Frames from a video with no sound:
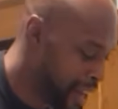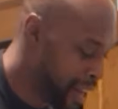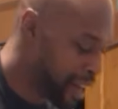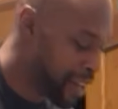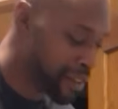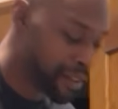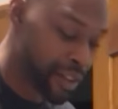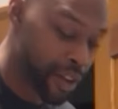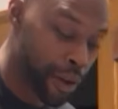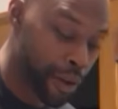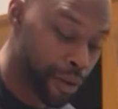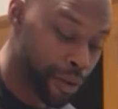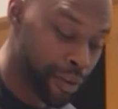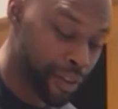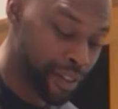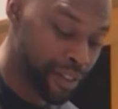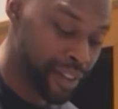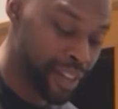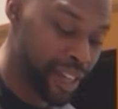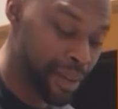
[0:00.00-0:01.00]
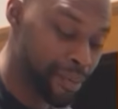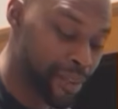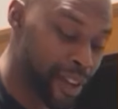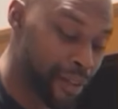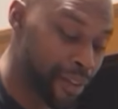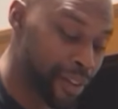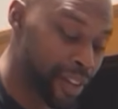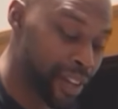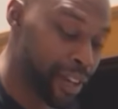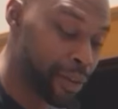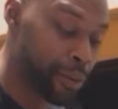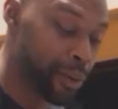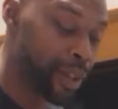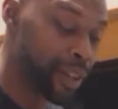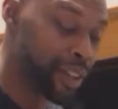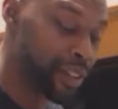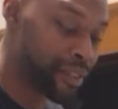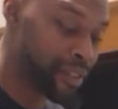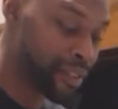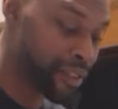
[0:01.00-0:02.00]
So this keeps everything really
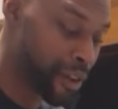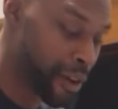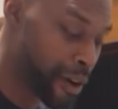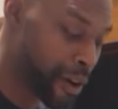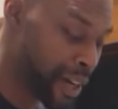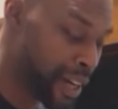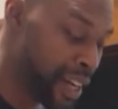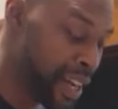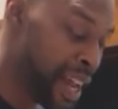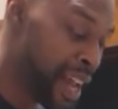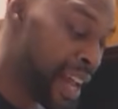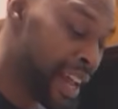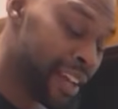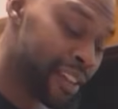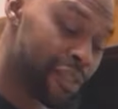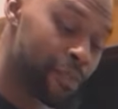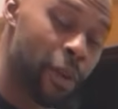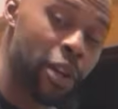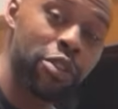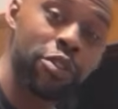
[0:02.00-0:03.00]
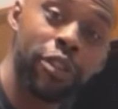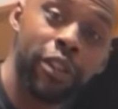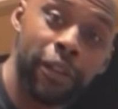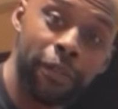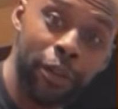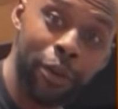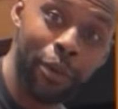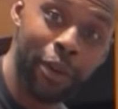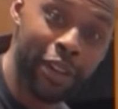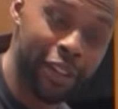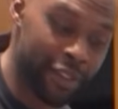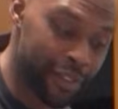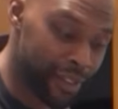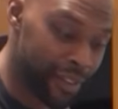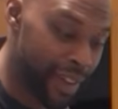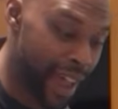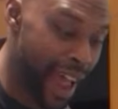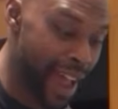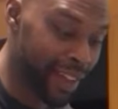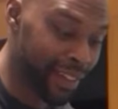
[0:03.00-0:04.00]
sturdy, especially if you want to
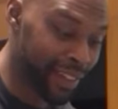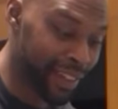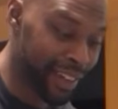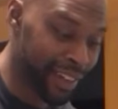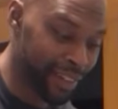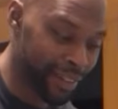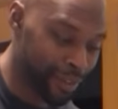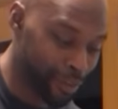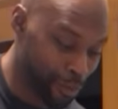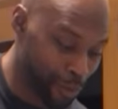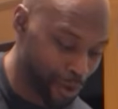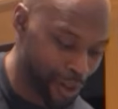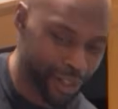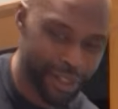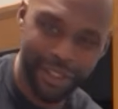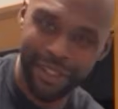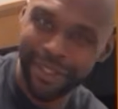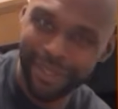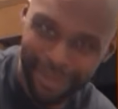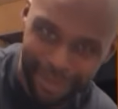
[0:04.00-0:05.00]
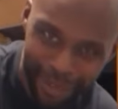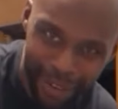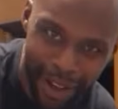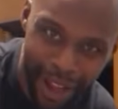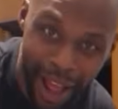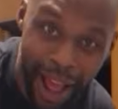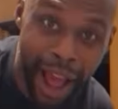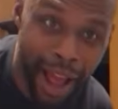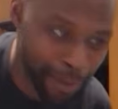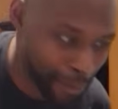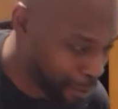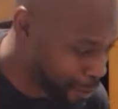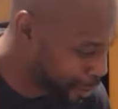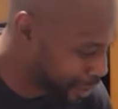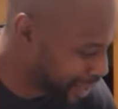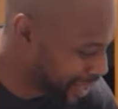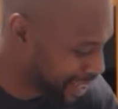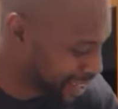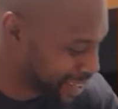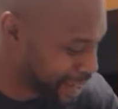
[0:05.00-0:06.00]
stack these, which I'm going to
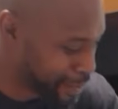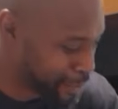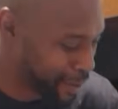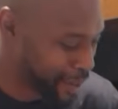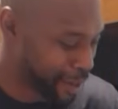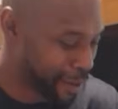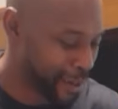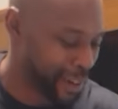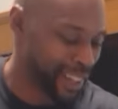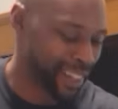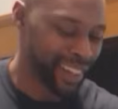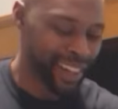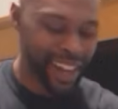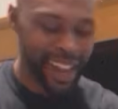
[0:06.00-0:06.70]
end up doing,